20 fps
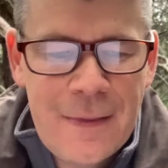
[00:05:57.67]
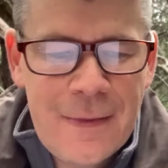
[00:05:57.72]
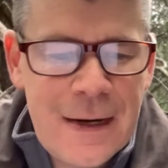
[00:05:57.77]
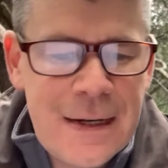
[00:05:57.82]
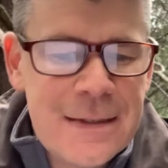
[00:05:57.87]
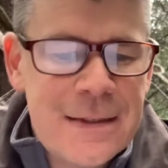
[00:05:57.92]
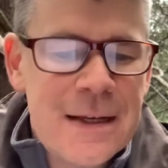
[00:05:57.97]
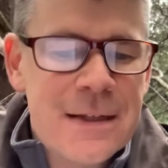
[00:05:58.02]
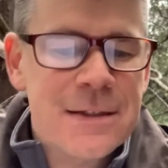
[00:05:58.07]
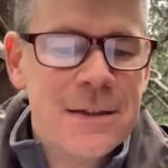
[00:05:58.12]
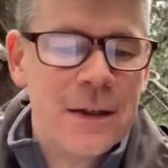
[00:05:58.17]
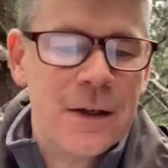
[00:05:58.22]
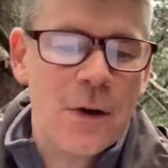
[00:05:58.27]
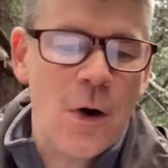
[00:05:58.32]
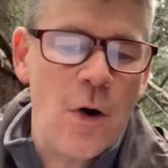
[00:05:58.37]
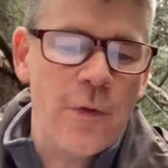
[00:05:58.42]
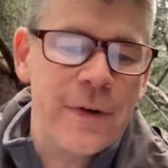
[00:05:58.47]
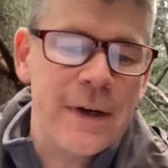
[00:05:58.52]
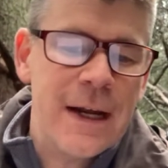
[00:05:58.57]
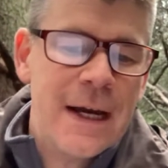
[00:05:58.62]
And he says the
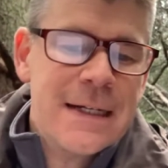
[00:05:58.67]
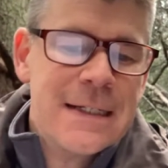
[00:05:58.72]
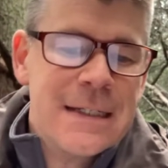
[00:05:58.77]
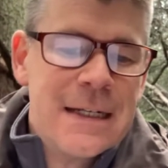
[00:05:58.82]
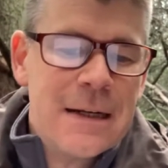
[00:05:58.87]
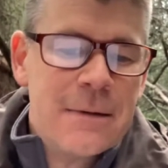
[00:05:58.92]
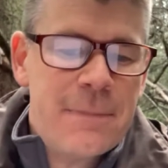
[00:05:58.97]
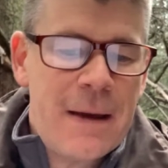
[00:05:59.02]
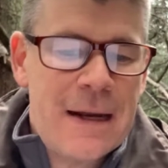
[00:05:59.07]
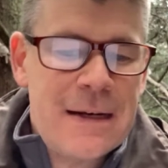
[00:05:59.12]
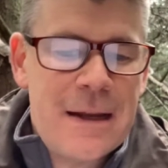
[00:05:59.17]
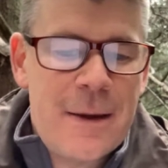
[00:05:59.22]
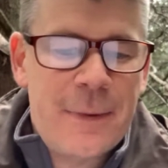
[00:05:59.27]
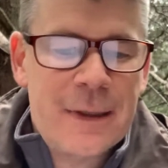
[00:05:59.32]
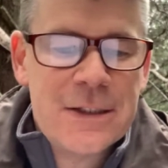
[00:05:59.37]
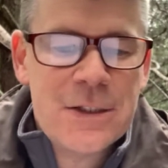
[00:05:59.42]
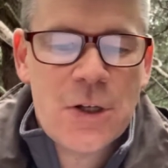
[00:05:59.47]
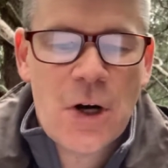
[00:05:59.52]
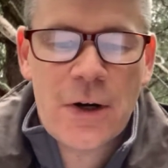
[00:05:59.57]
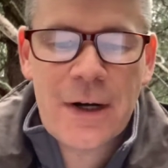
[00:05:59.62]
COVID-19
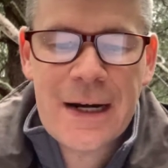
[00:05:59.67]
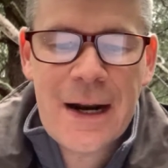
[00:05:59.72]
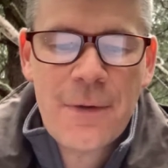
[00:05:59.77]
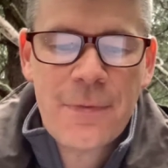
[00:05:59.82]
pandemic started out